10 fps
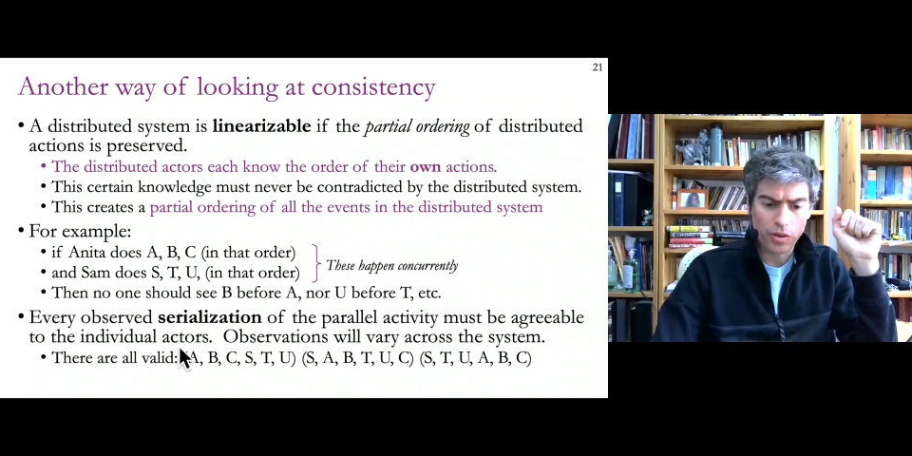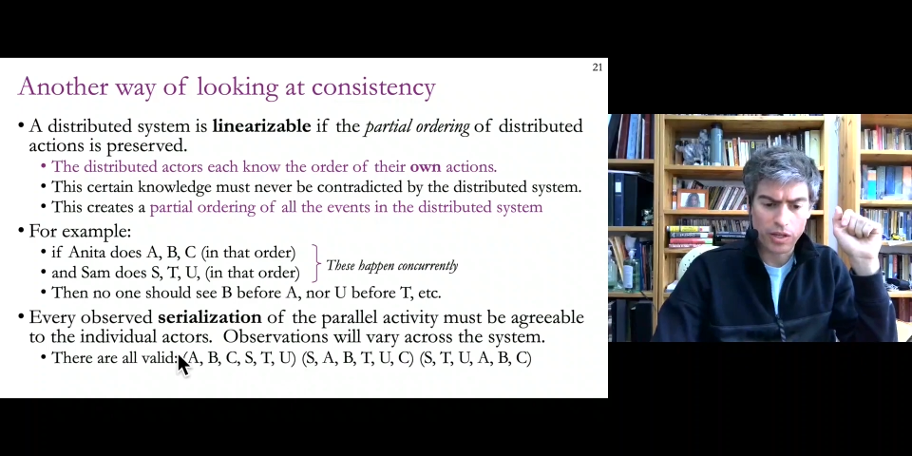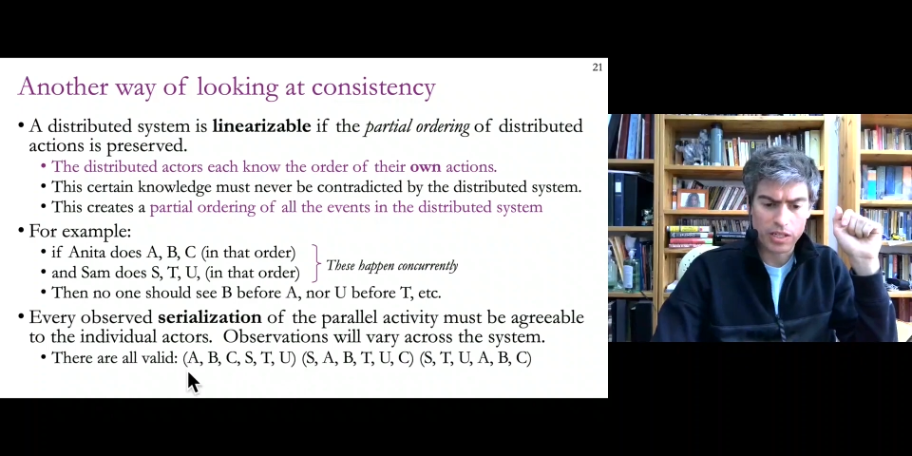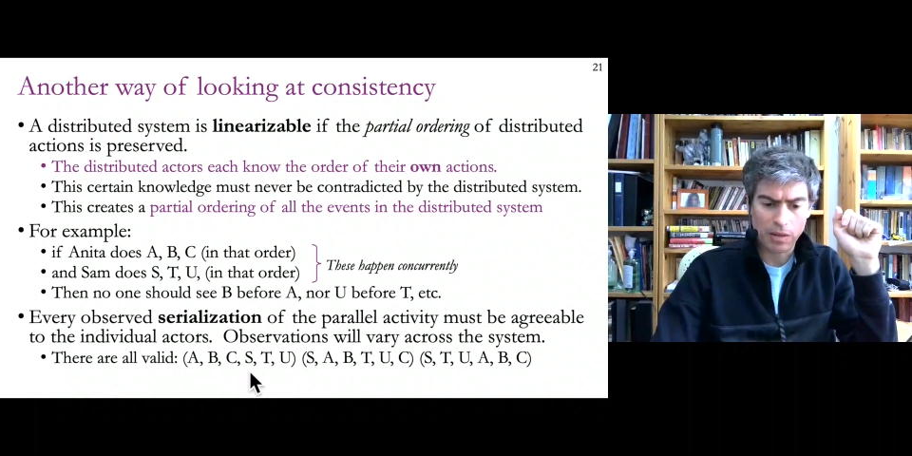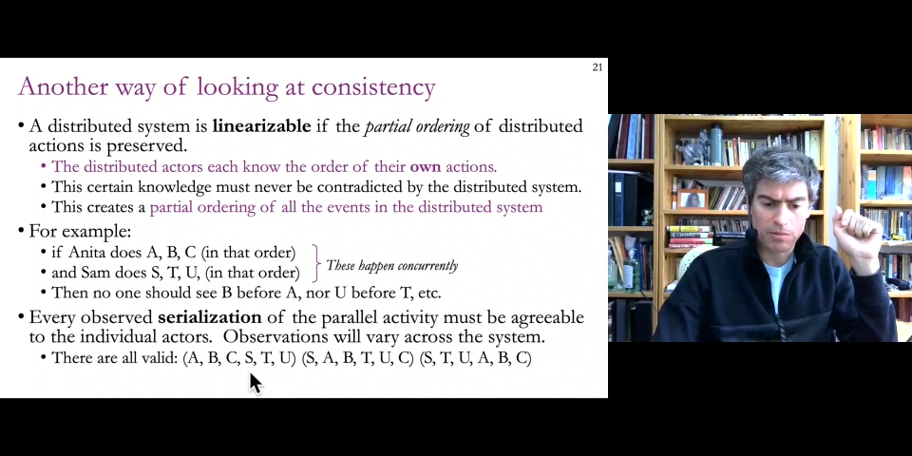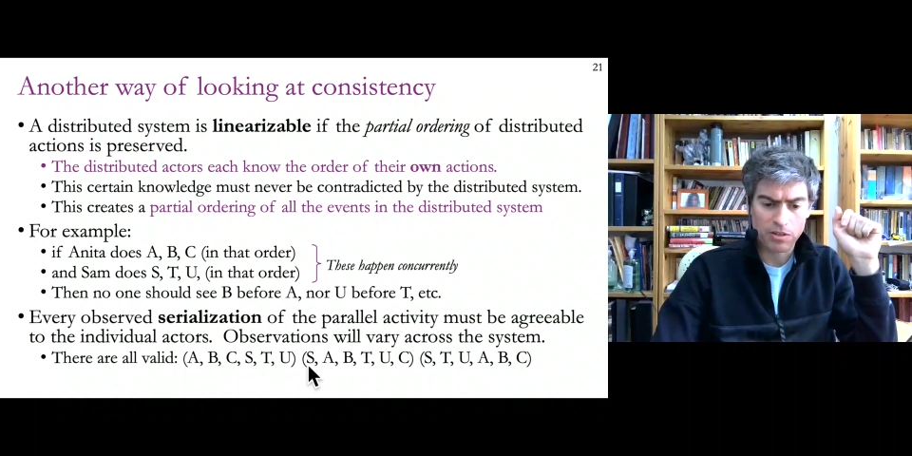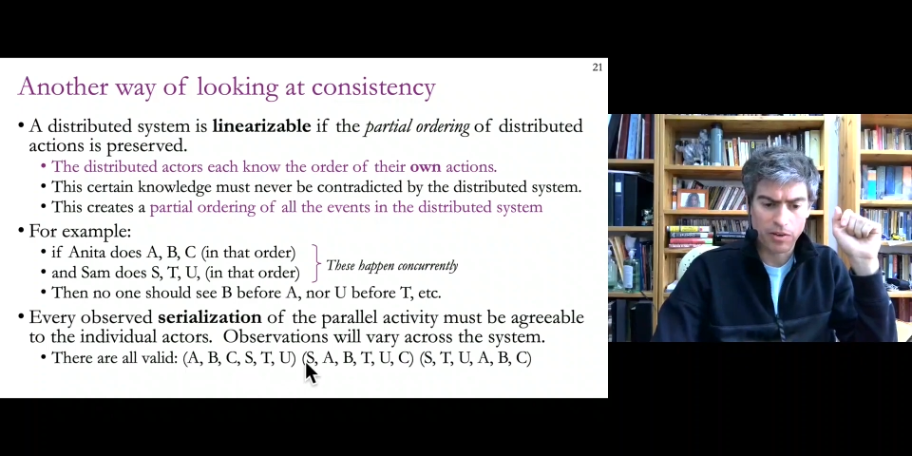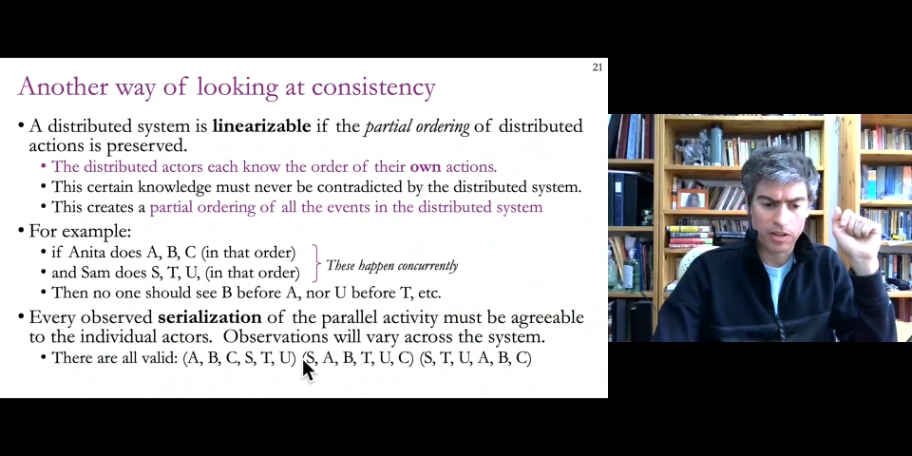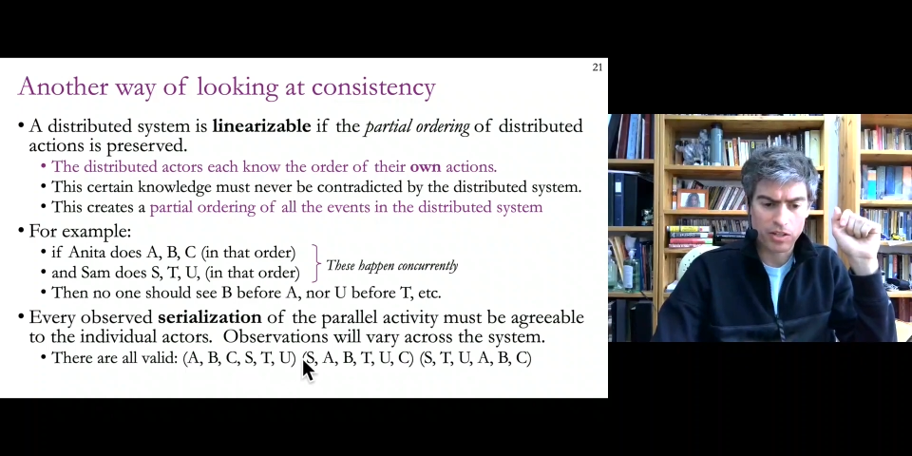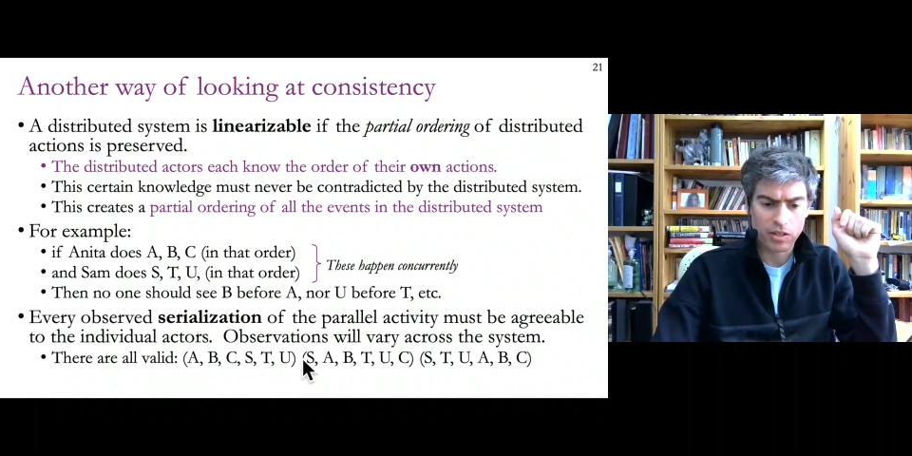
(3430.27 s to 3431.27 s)
these
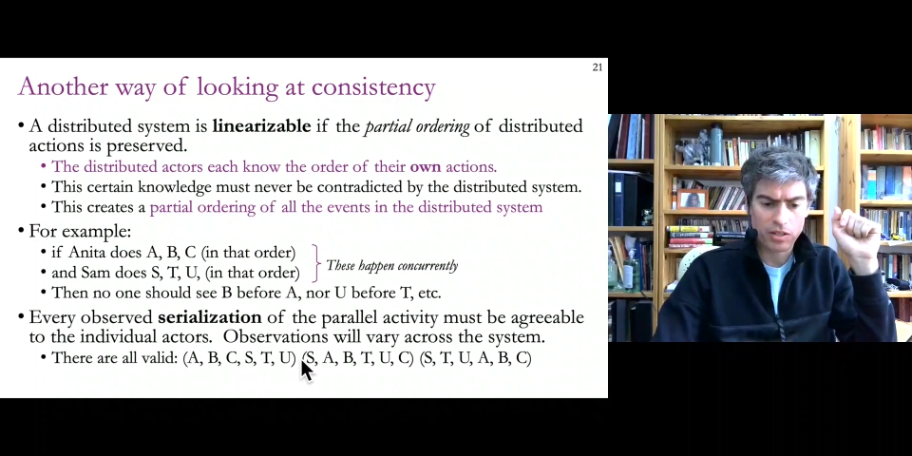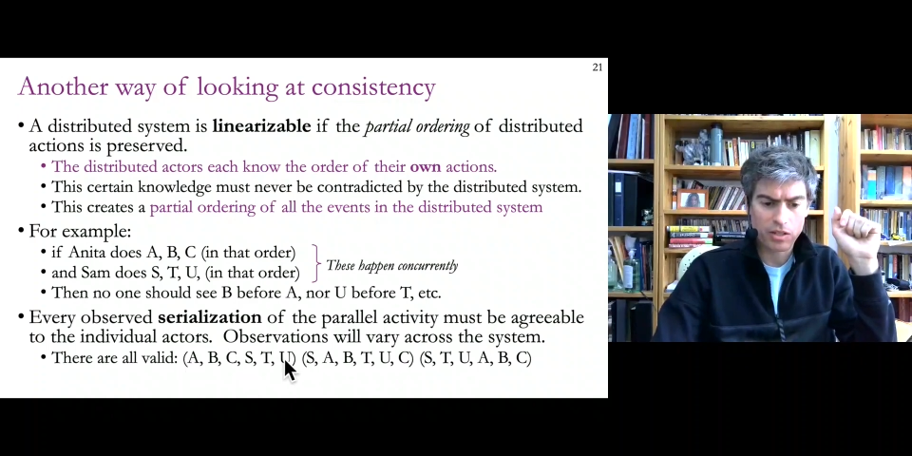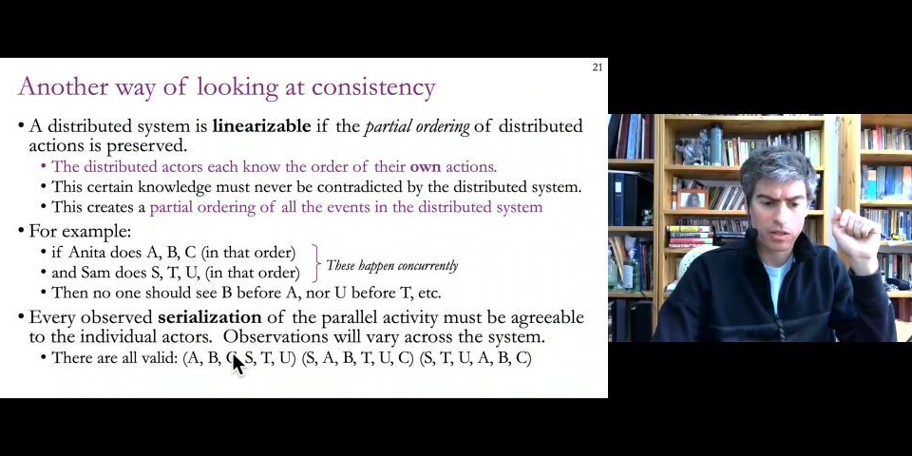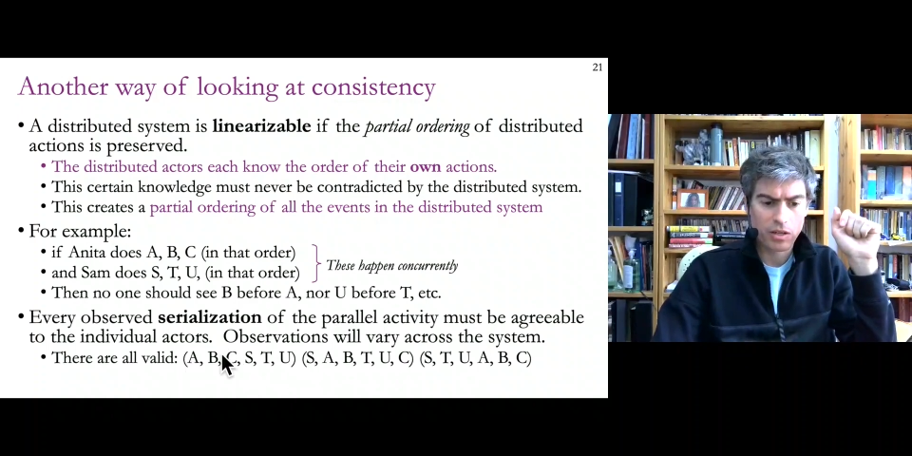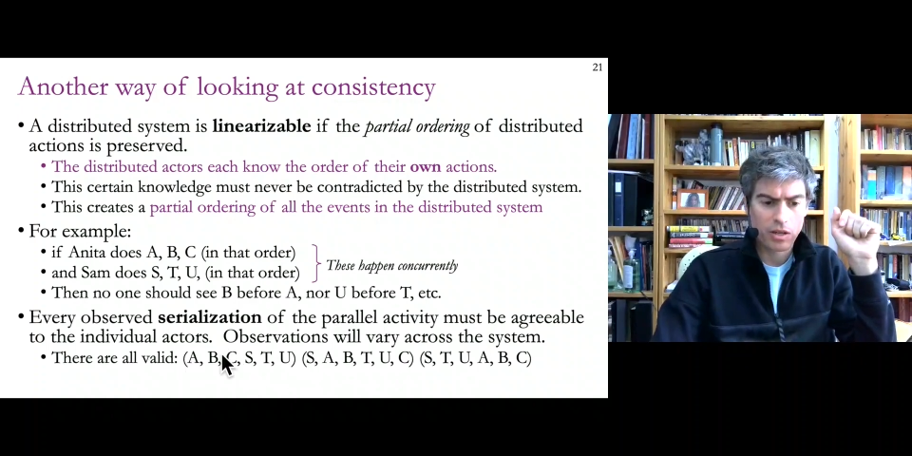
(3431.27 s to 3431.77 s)
observations